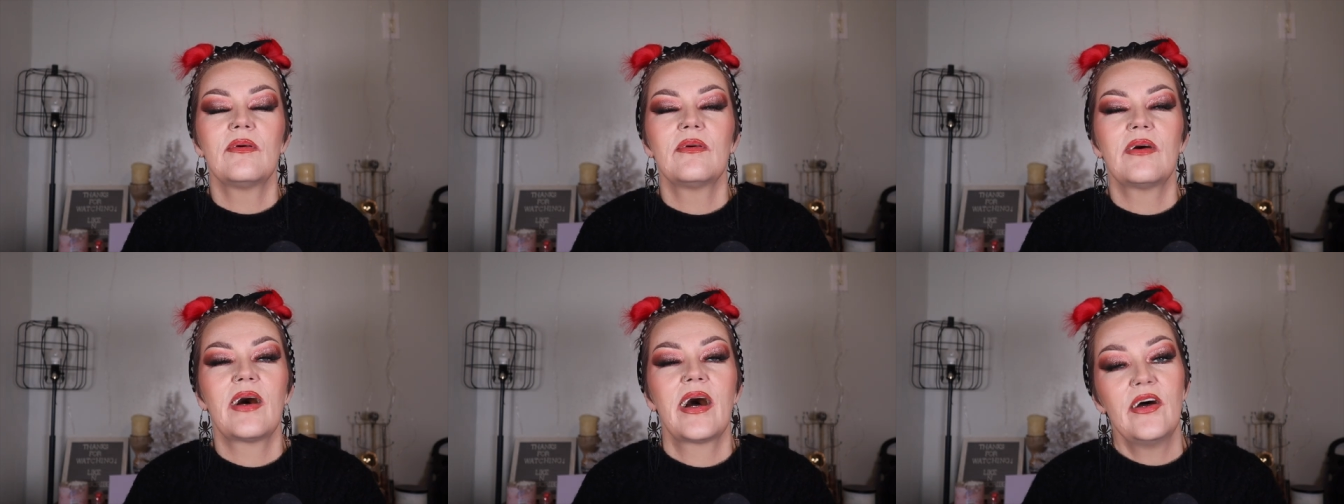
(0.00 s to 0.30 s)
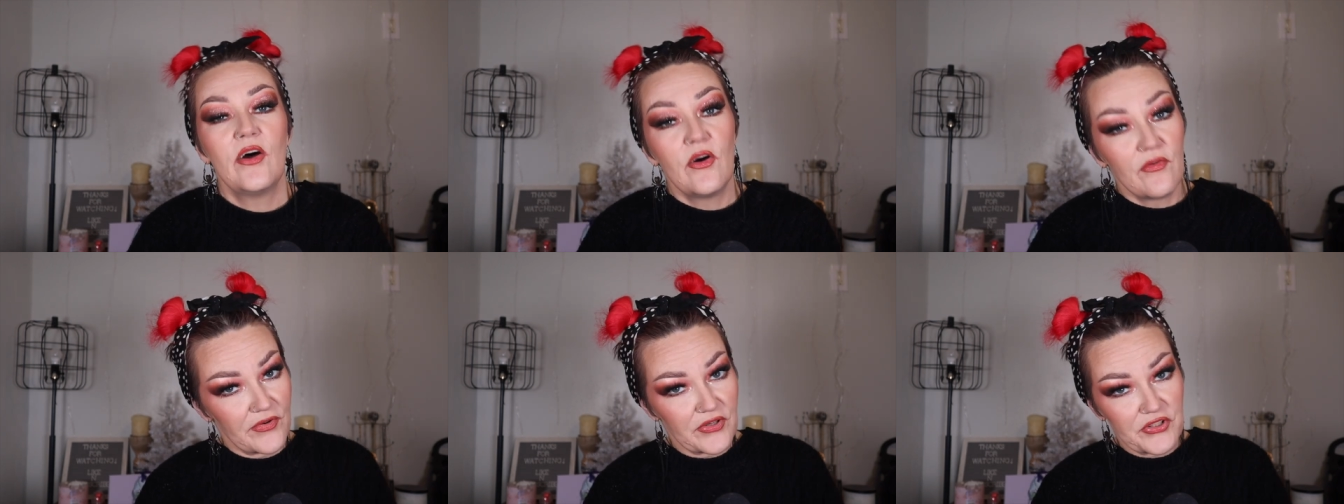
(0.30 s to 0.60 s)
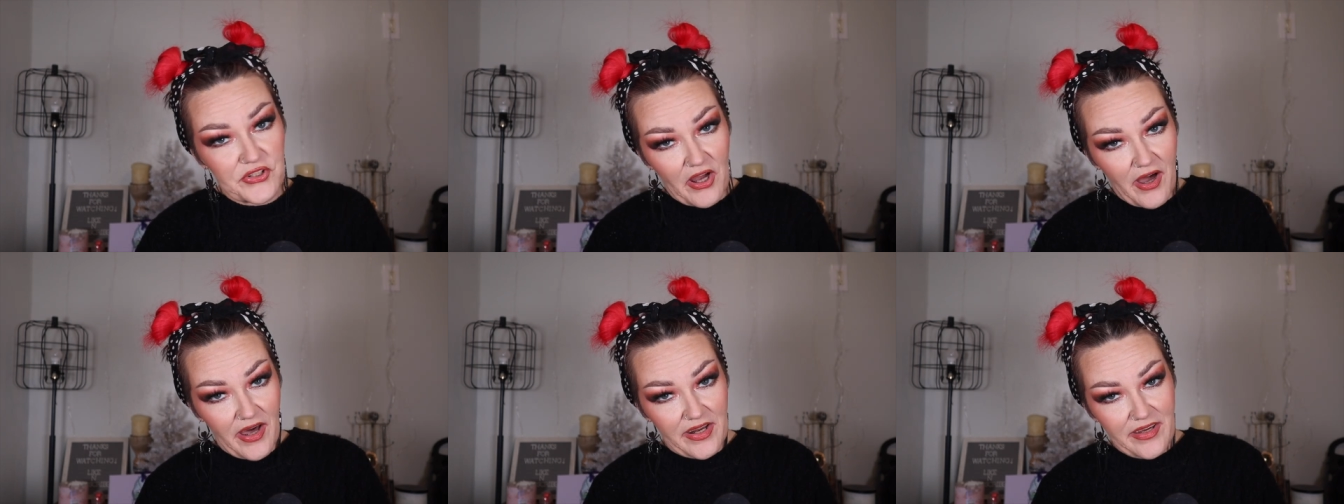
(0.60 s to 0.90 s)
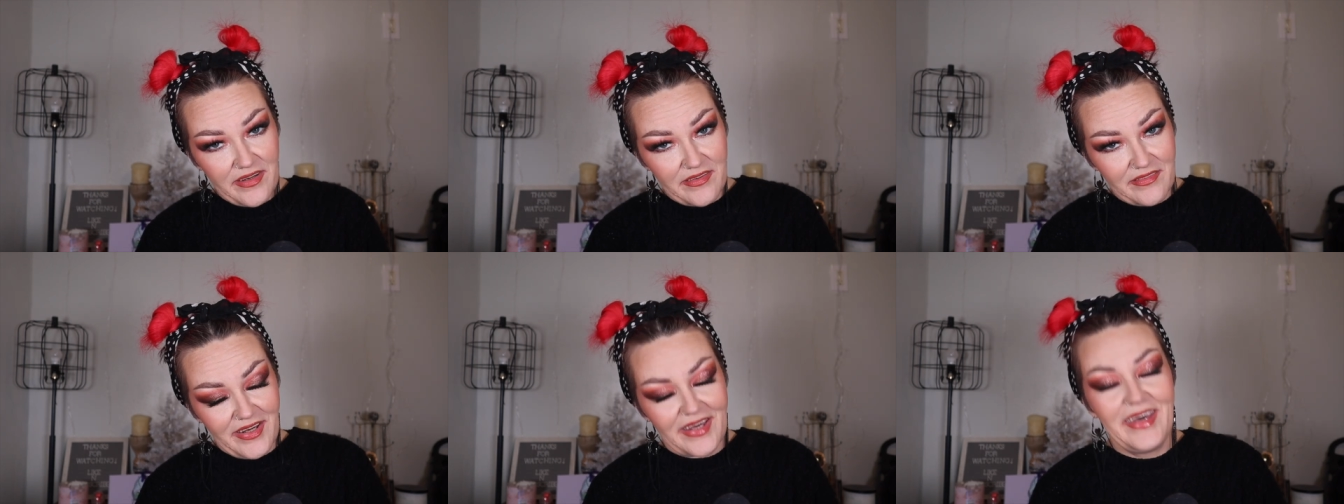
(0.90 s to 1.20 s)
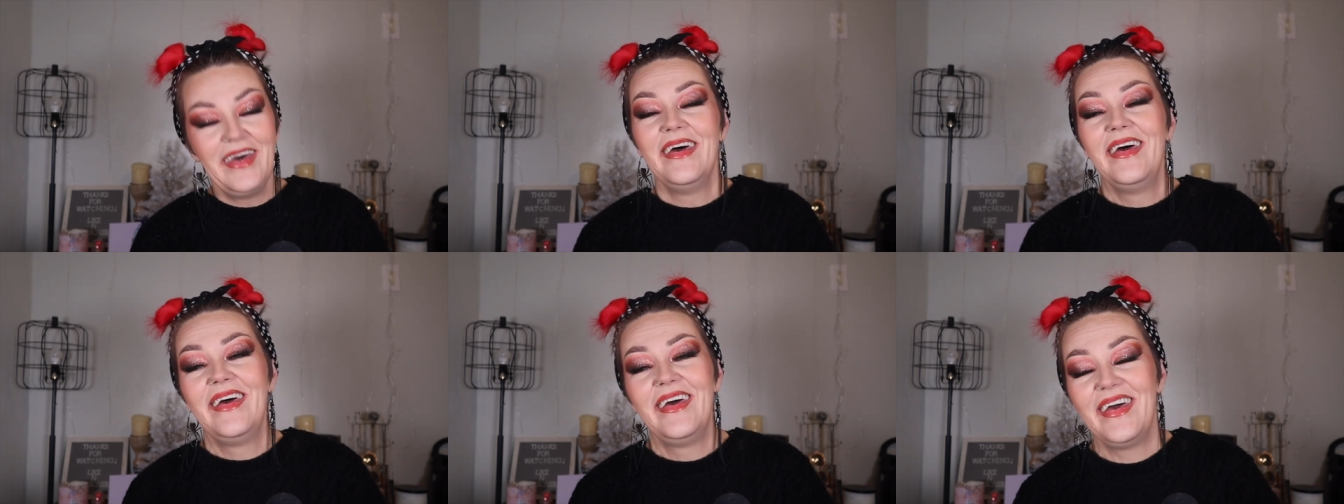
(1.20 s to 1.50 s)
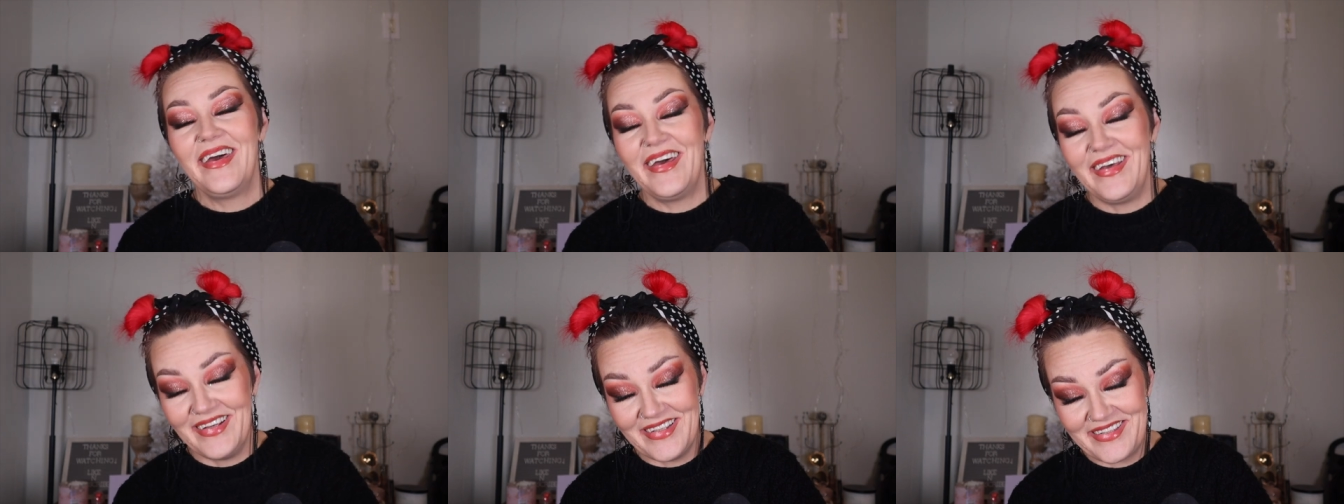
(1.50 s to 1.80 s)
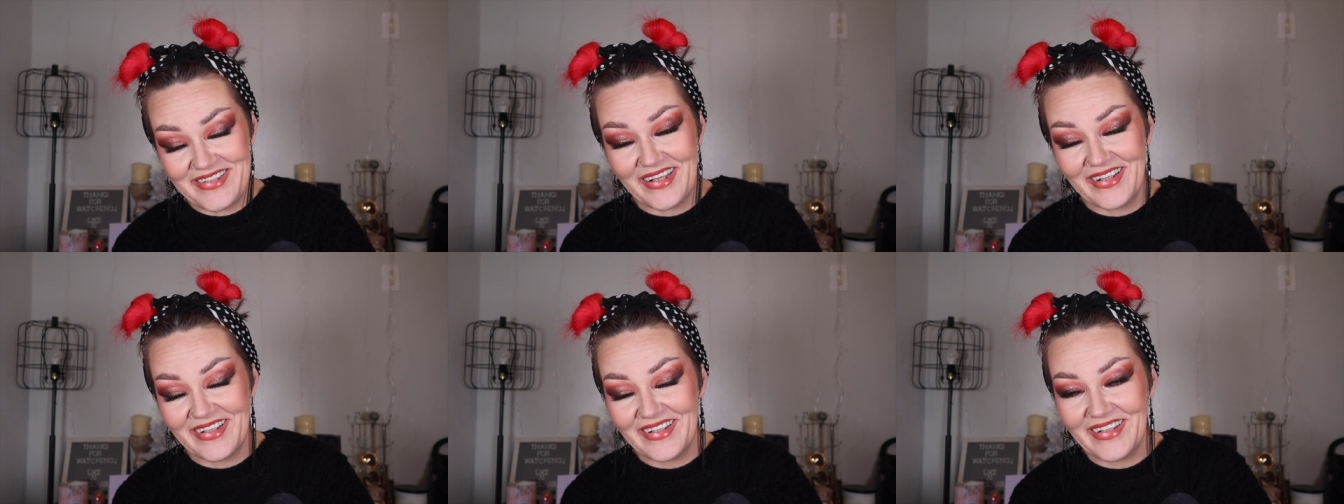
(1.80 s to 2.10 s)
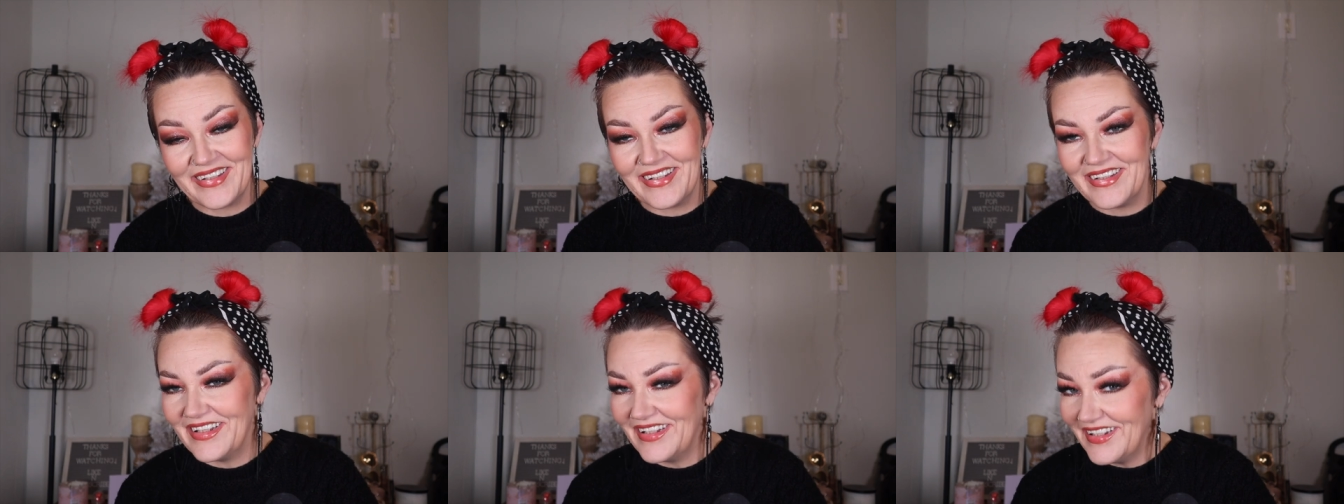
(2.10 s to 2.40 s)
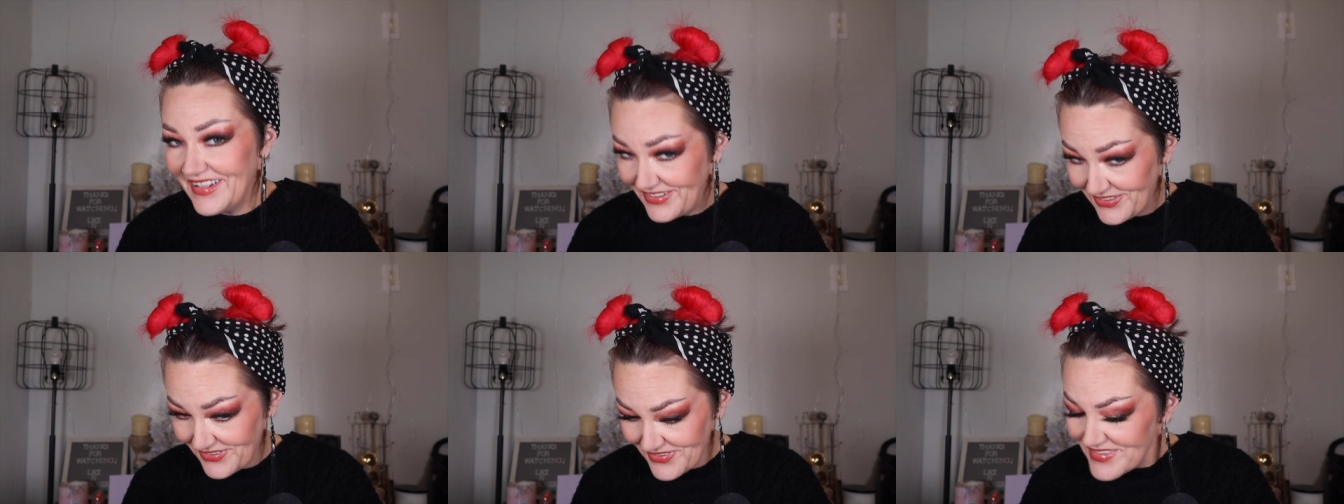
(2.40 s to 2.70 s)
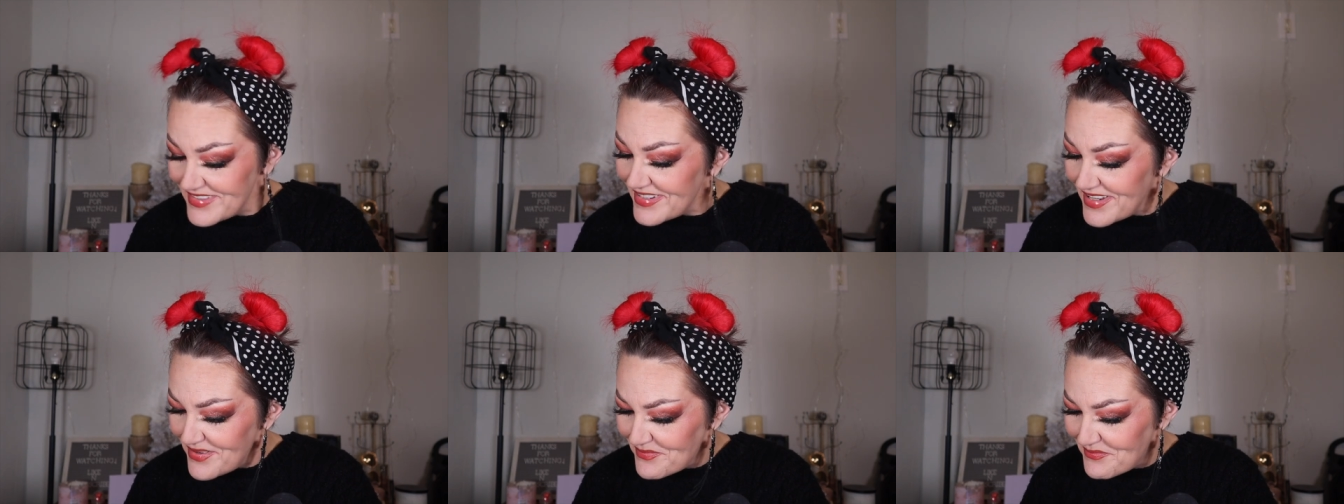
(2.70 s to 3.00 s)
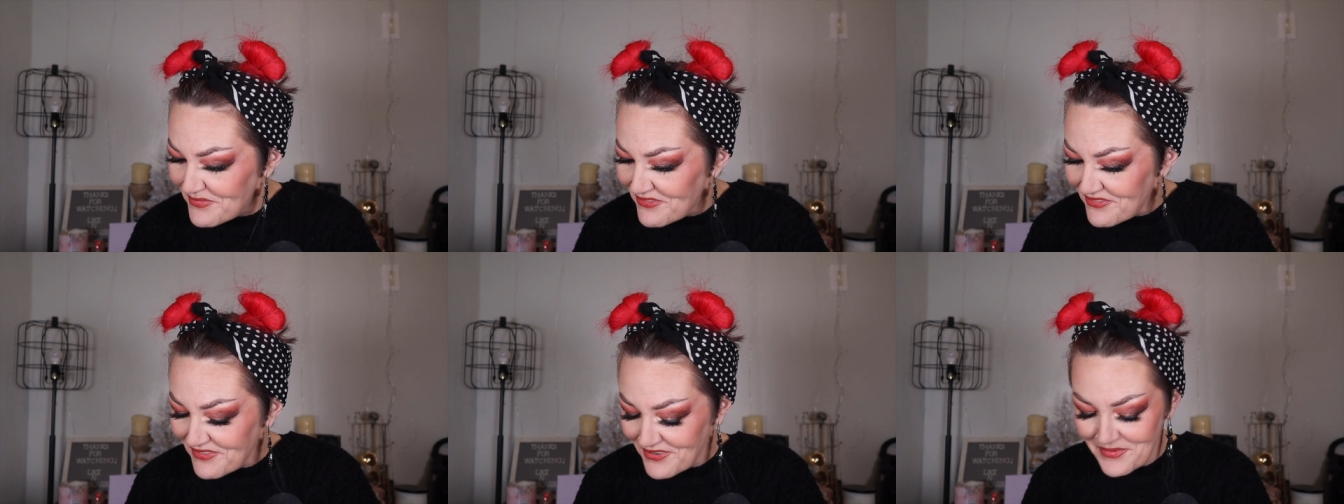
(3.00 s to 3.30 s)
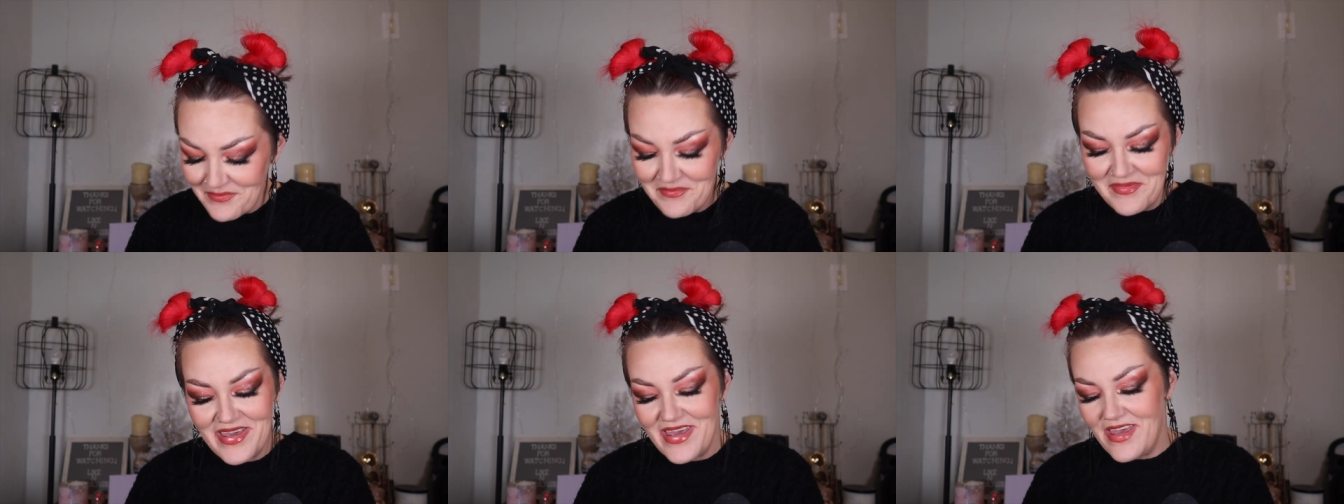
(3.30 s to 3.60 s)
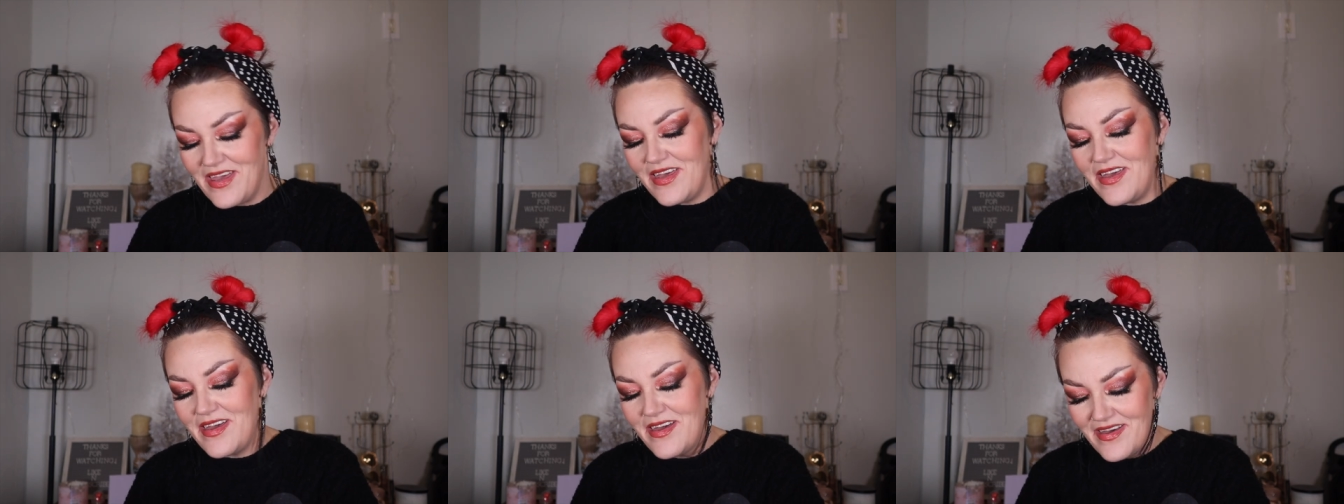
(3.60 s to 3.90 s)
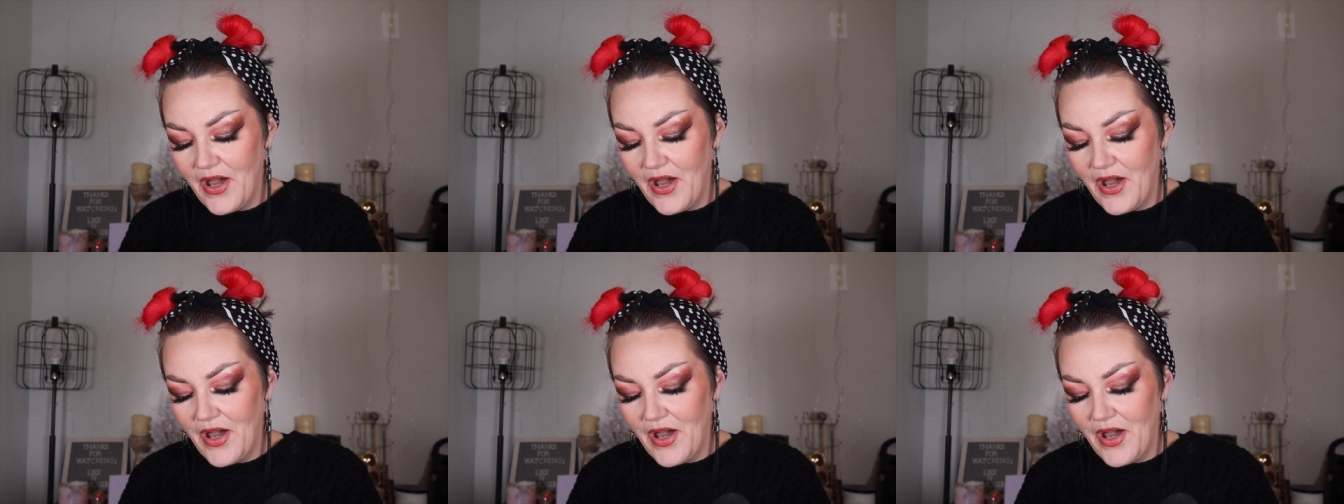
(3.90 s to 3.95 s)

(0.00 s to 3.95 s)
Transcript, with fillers: I overshot it. It's a little deep for me,